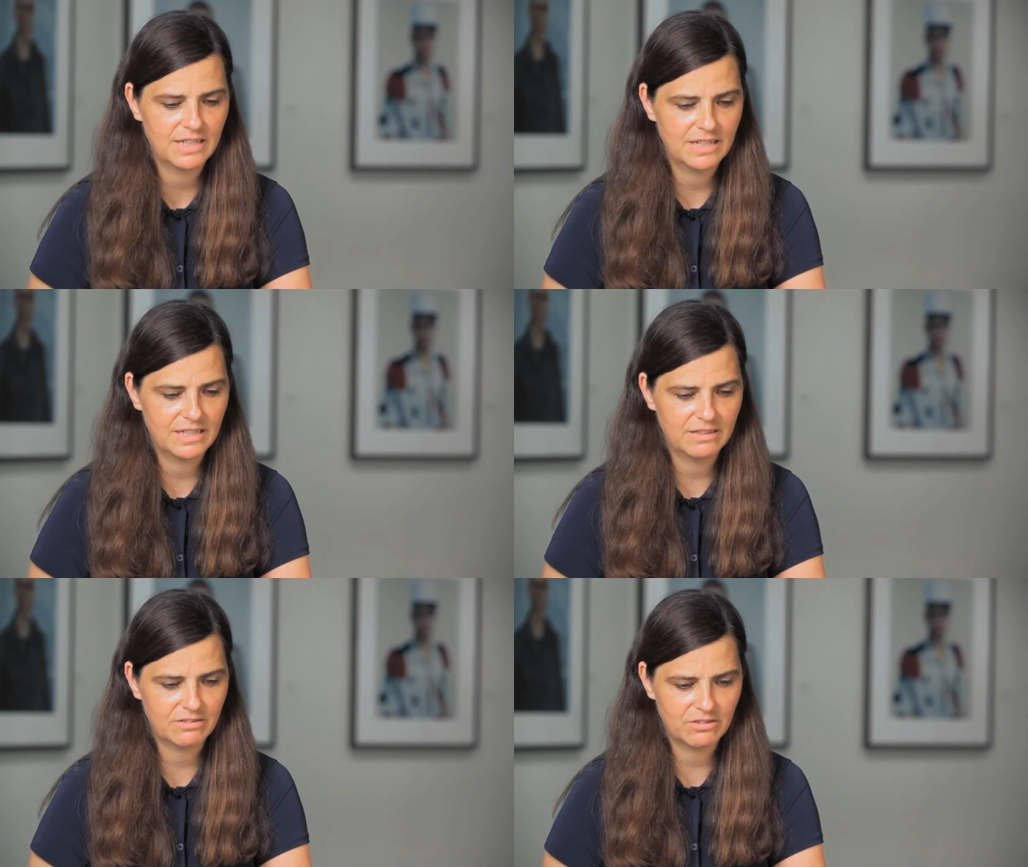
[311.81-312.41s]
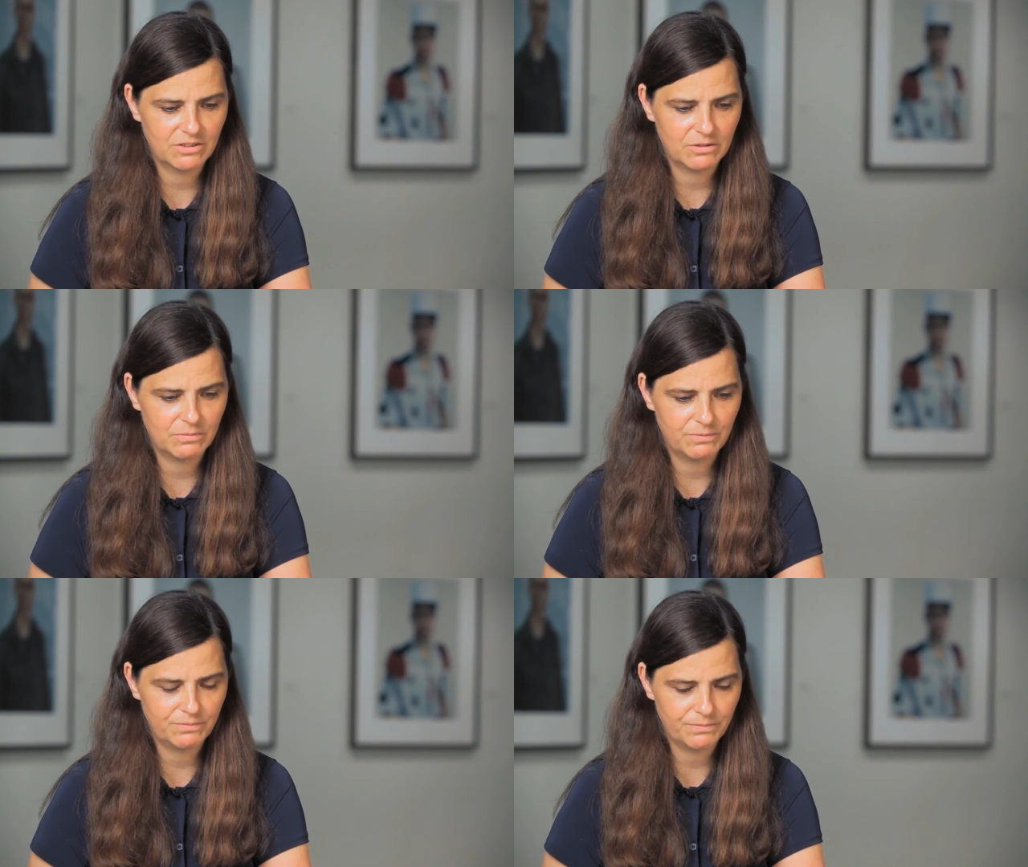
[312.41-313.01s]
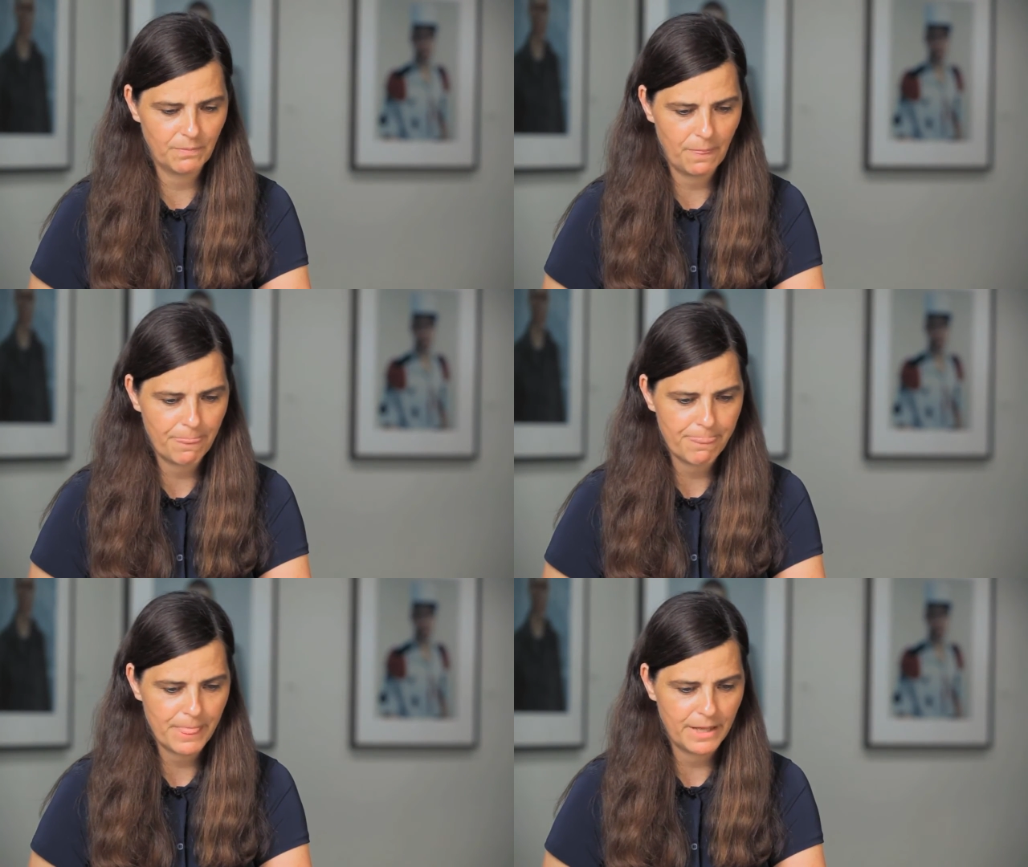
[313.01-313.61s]
And um,
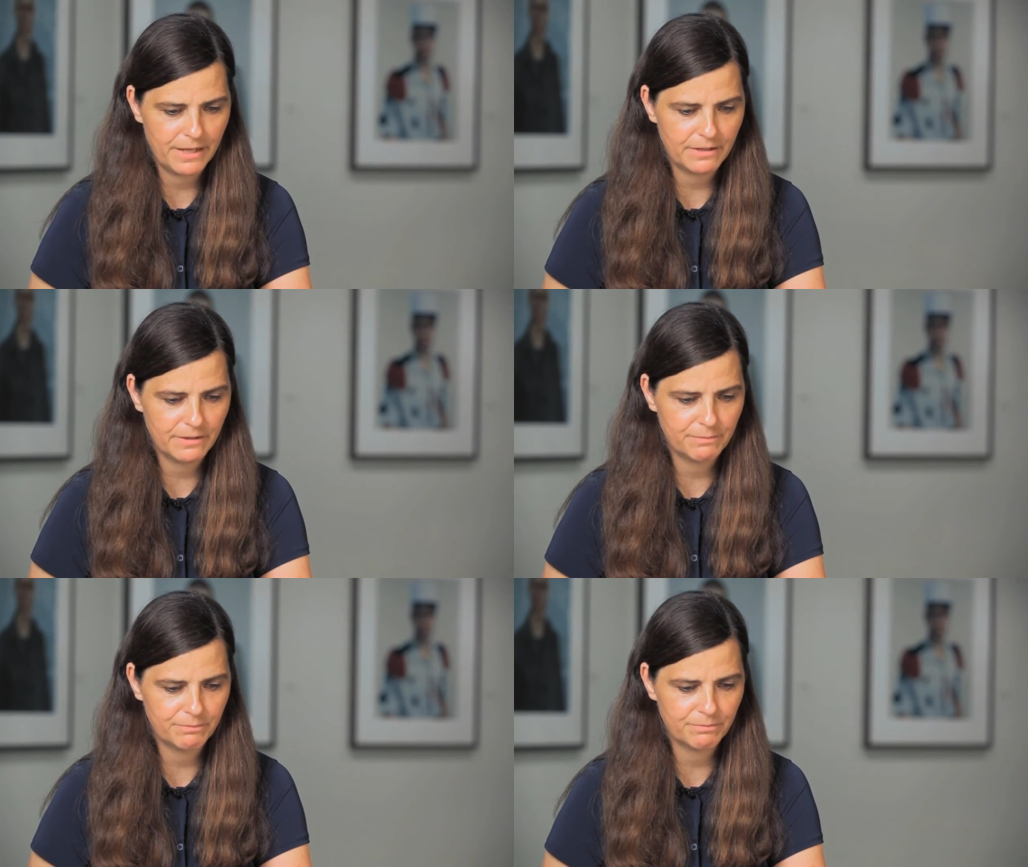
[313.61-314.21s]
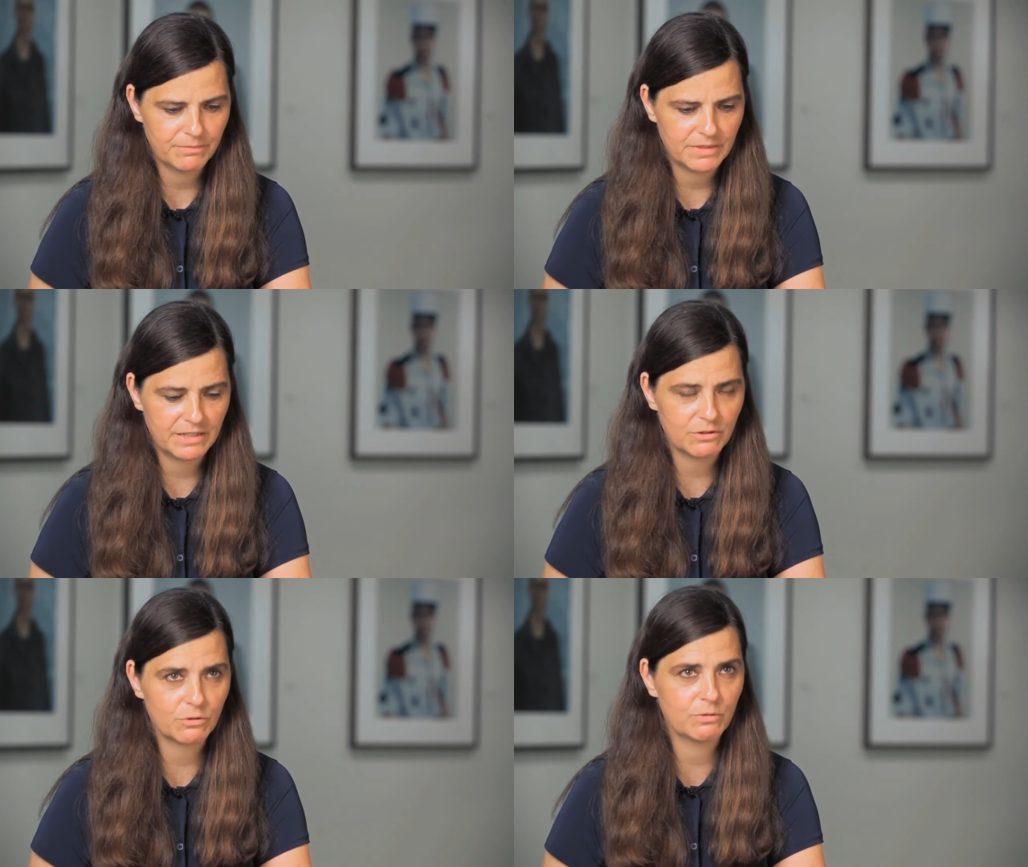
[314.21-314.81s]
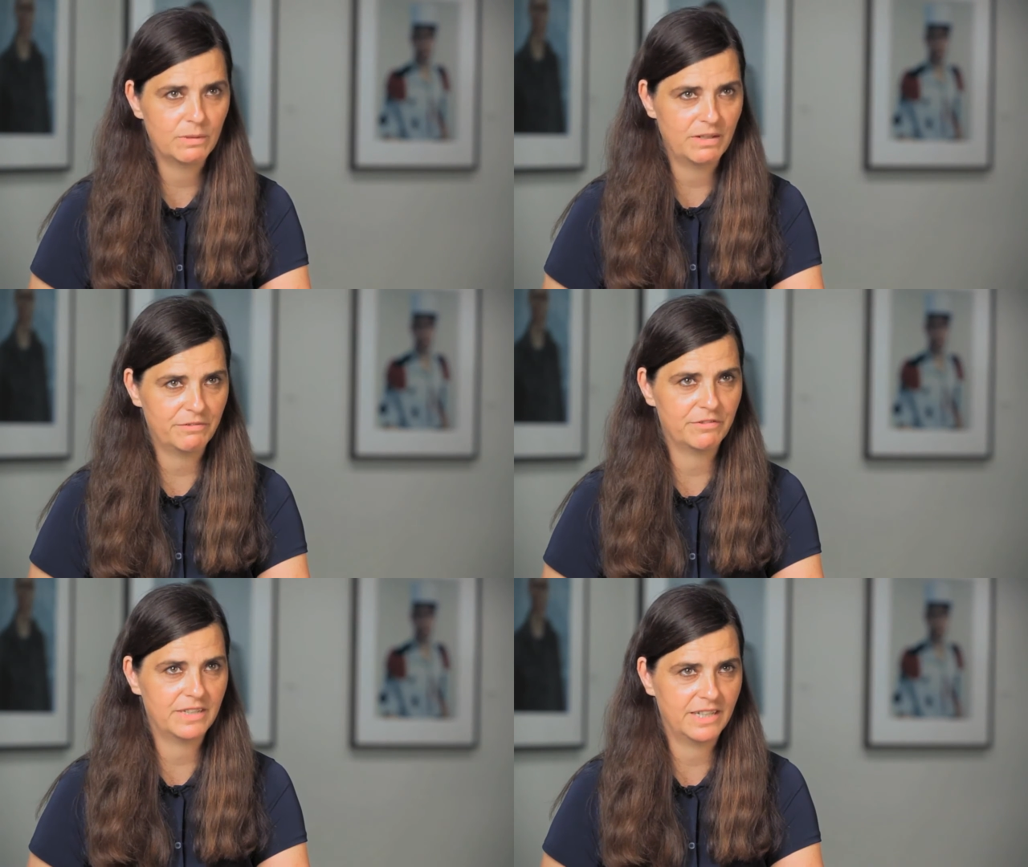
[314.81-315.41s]
um, I had to swim
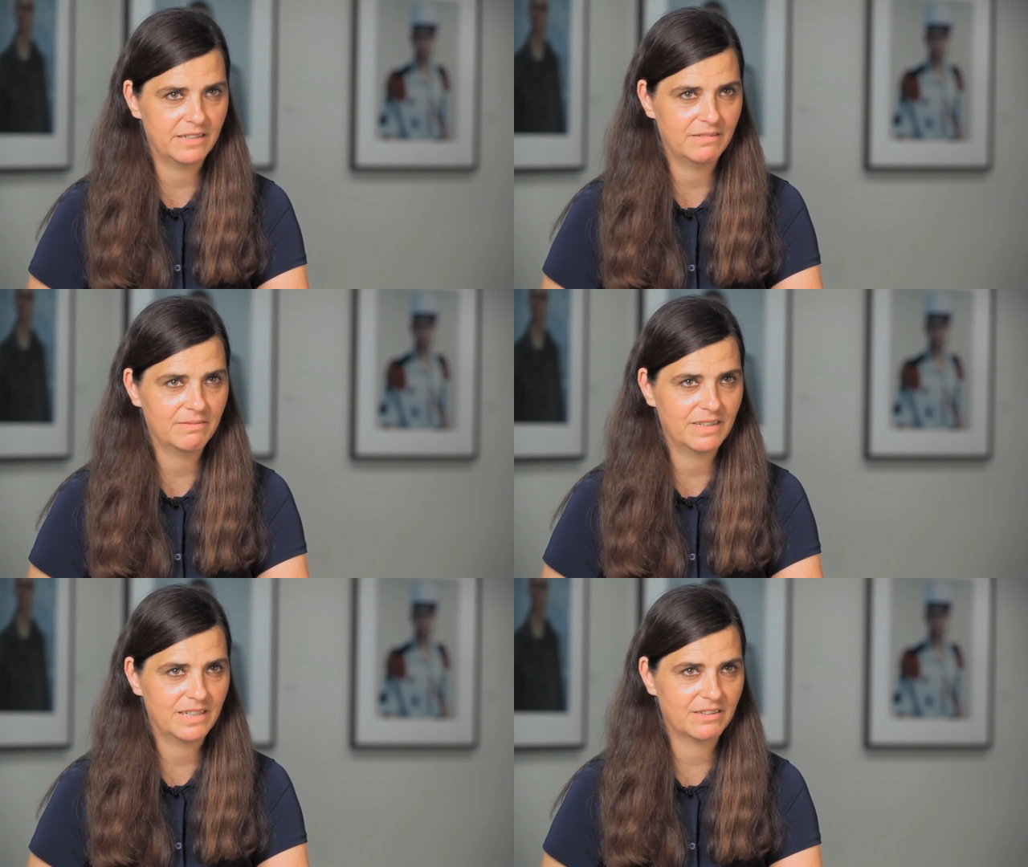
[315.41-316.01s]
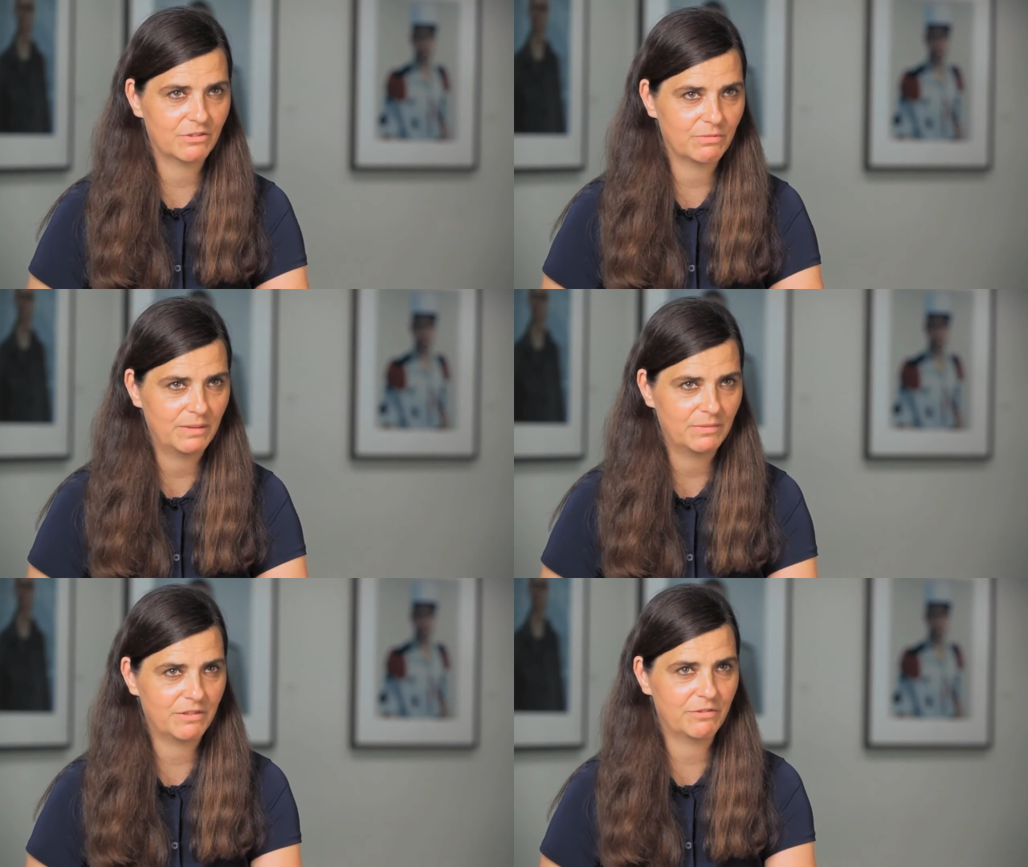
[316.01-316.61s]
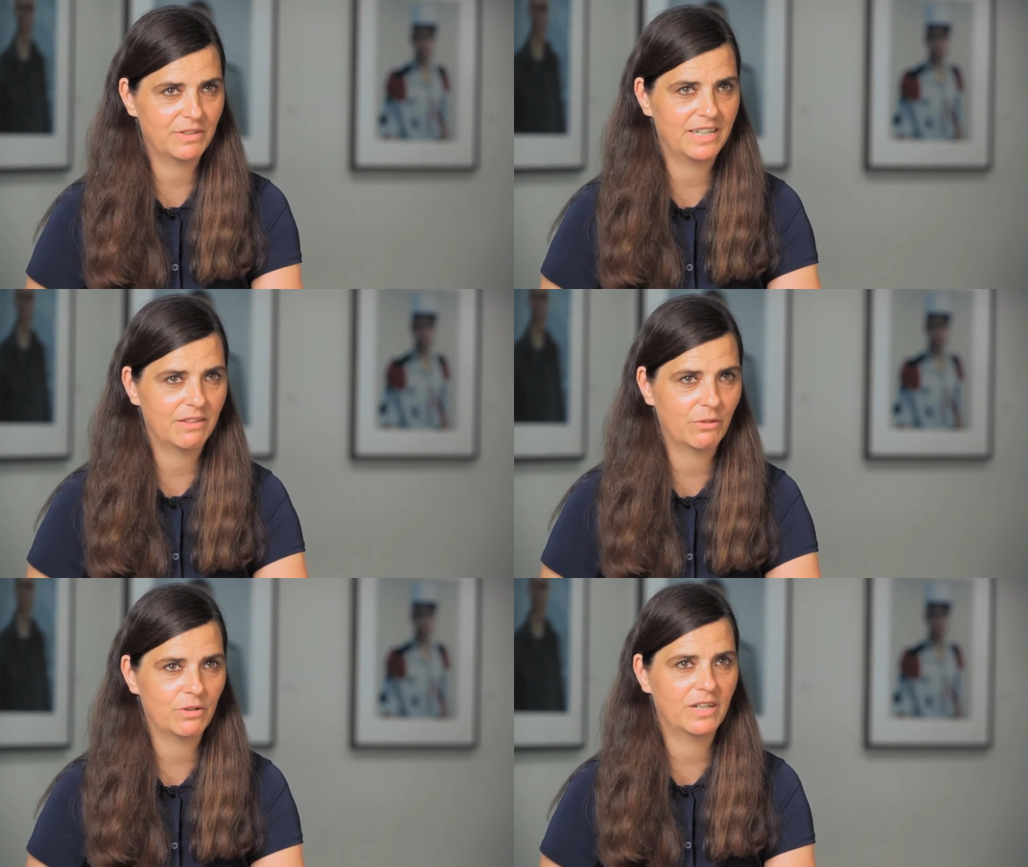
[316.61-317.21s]
every day, and I swam every day
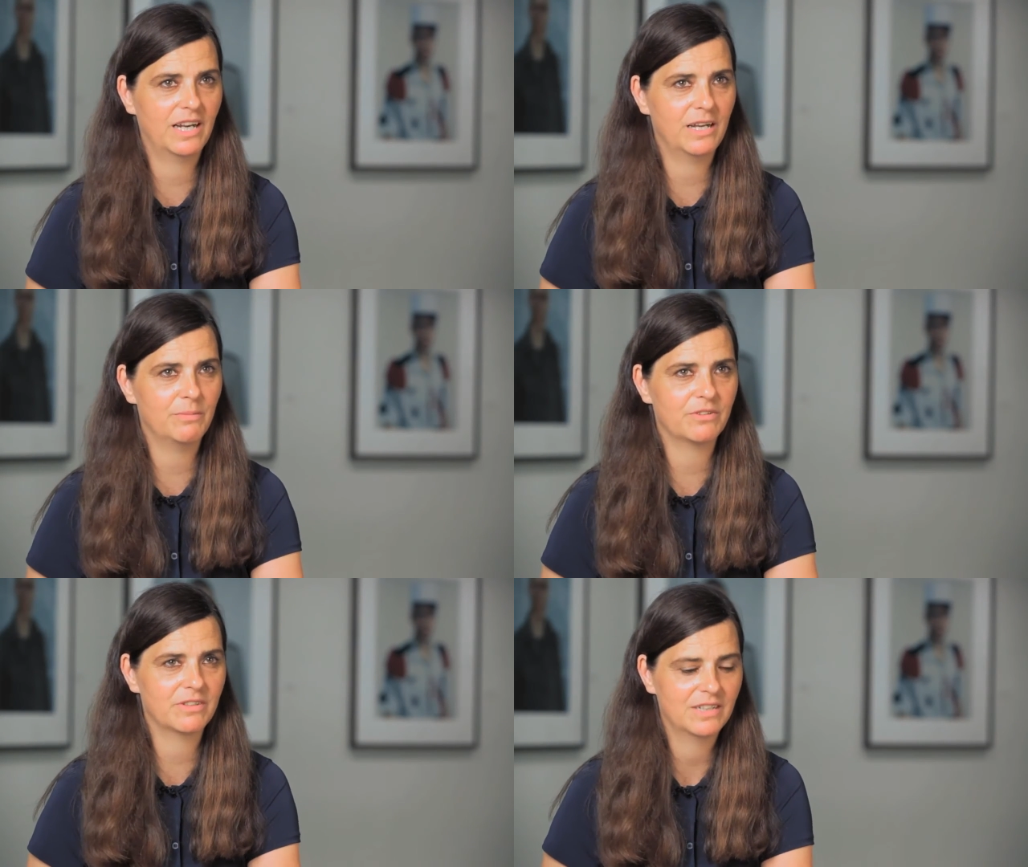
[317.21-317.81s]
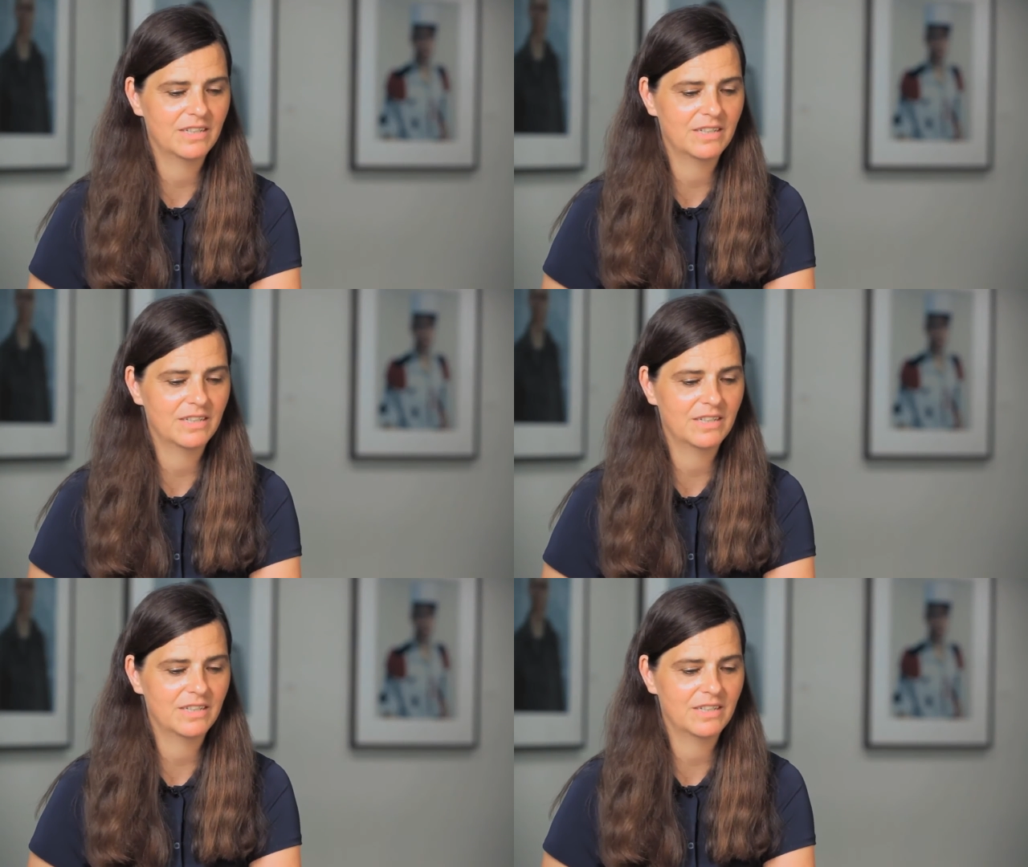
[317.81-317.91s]
30 laps.